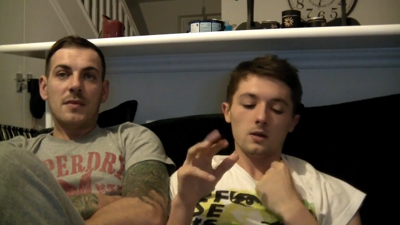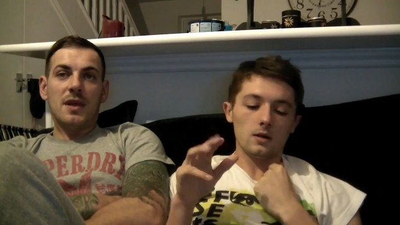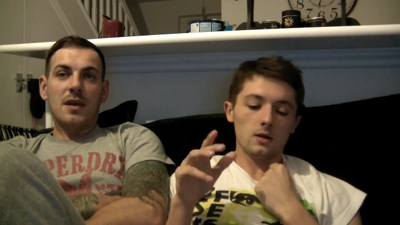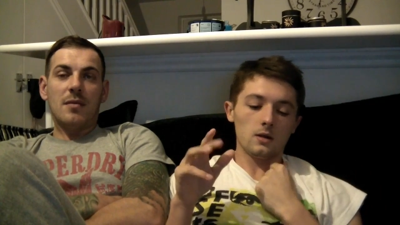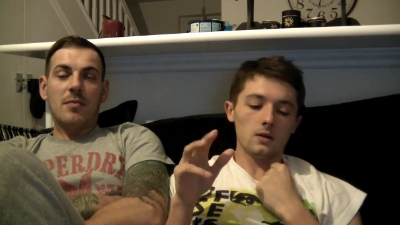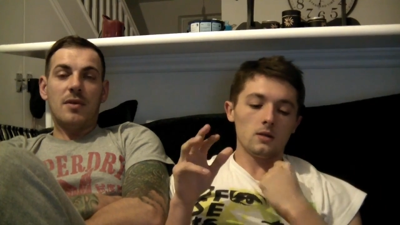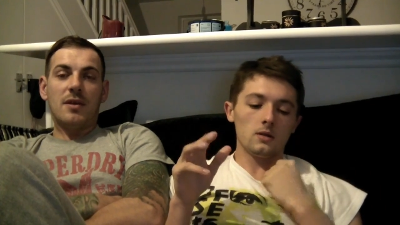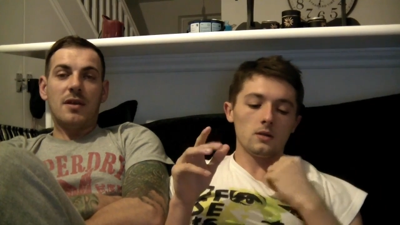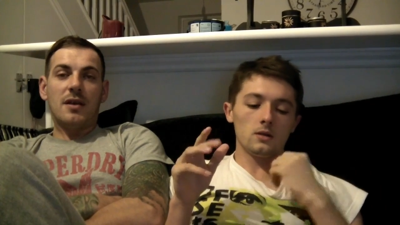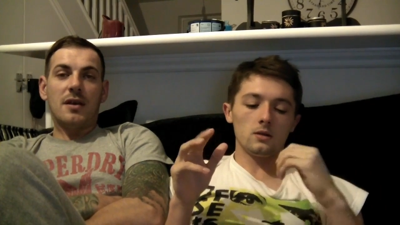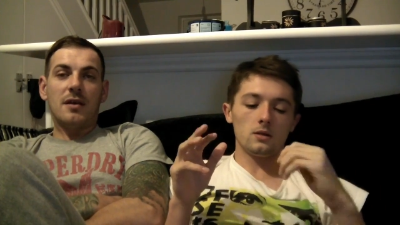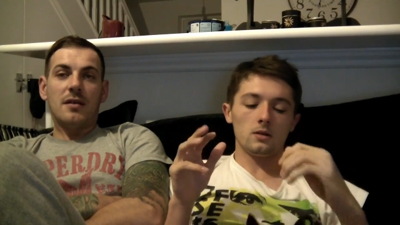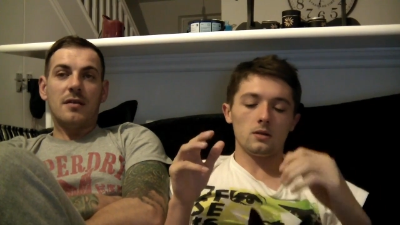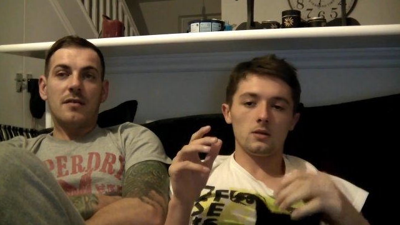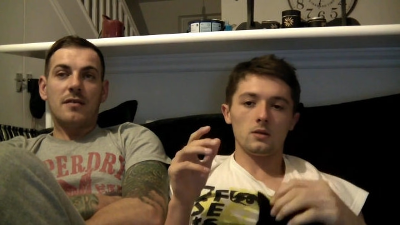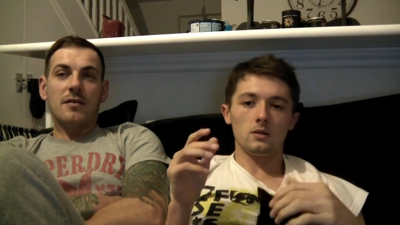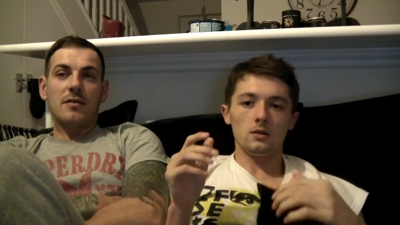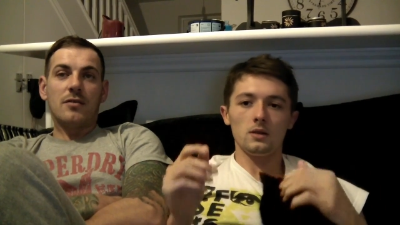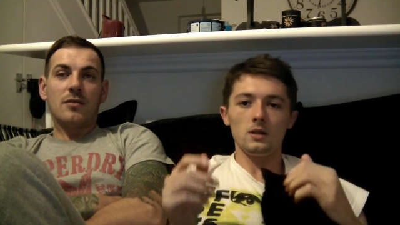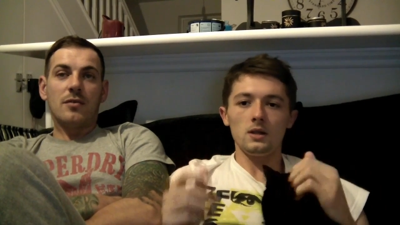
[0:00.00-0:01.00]
Speaker 1: Yeah, but get
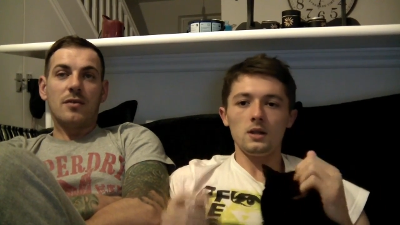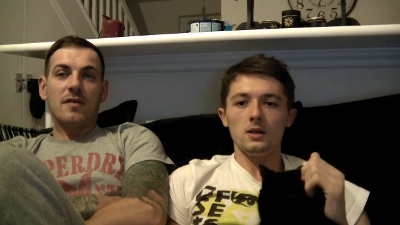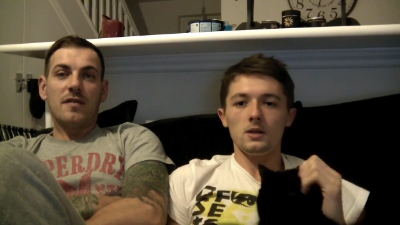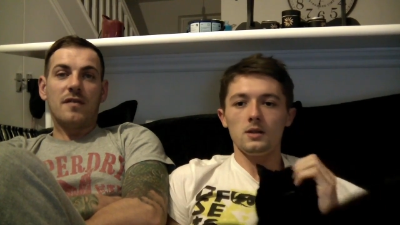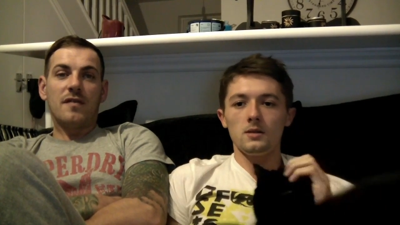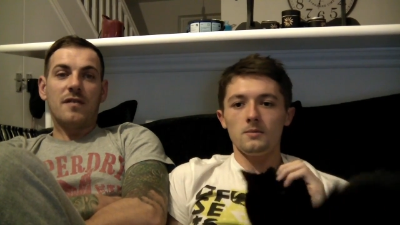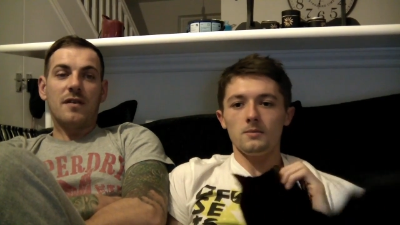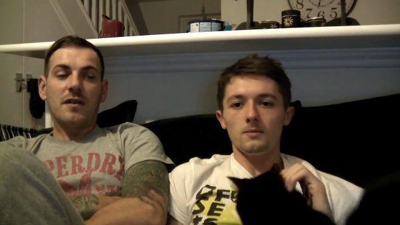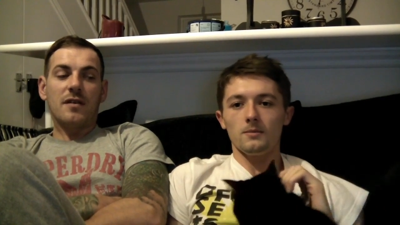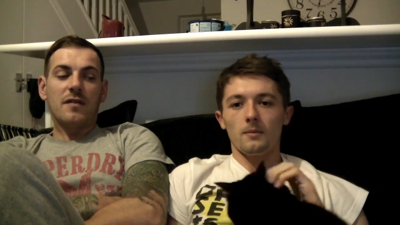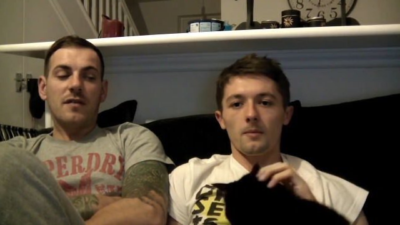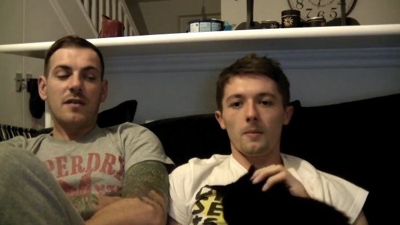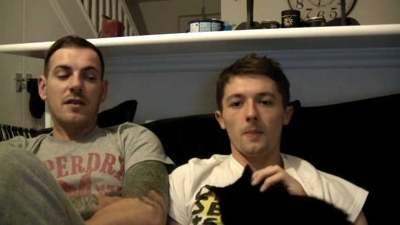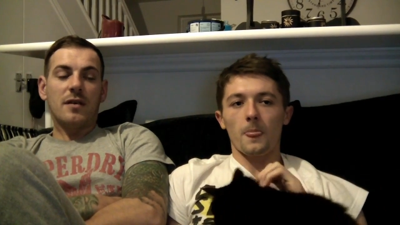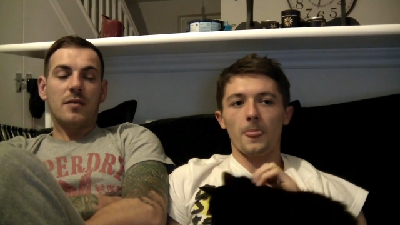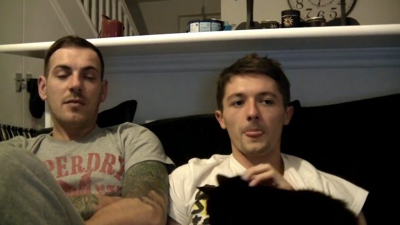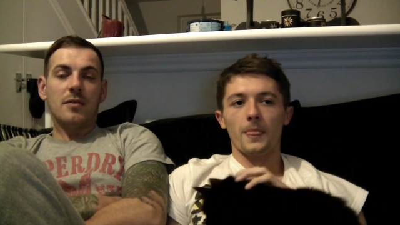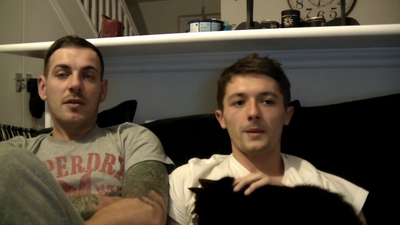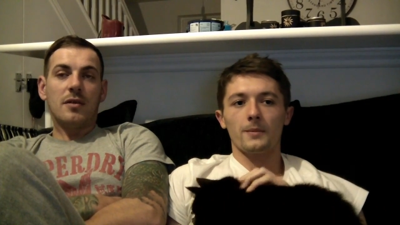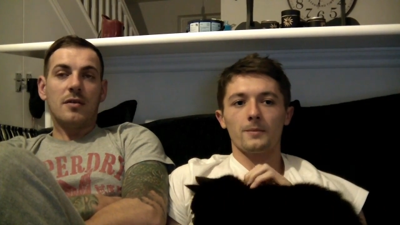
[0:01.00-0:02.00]
Totally yeah. fucked for
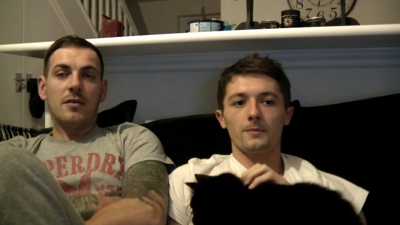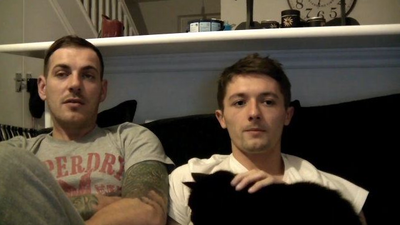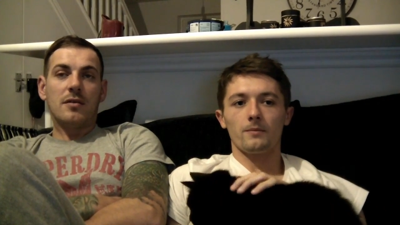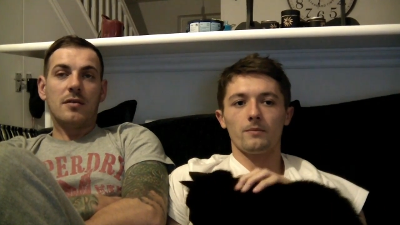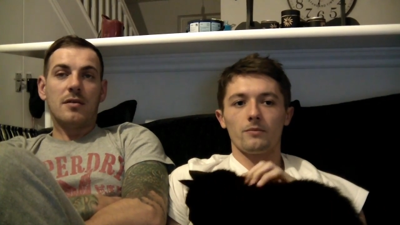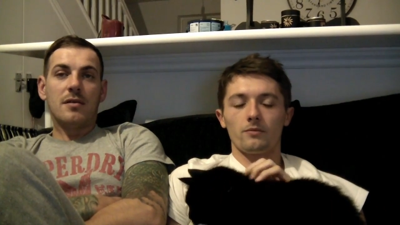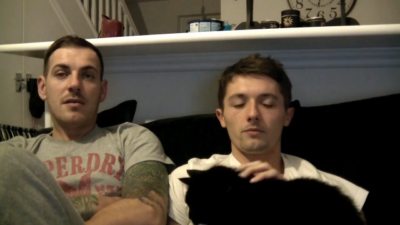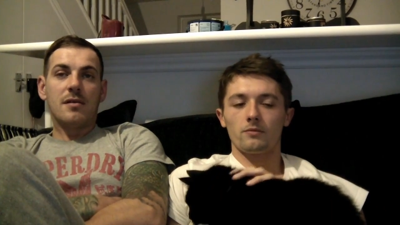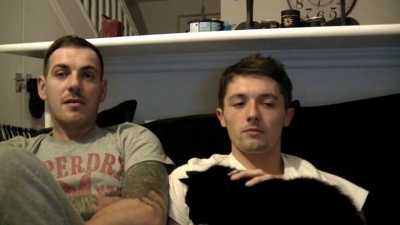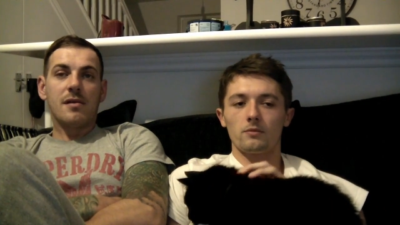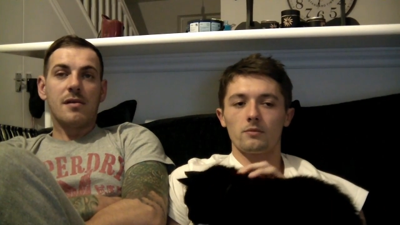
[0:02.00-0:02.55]
that, would they not?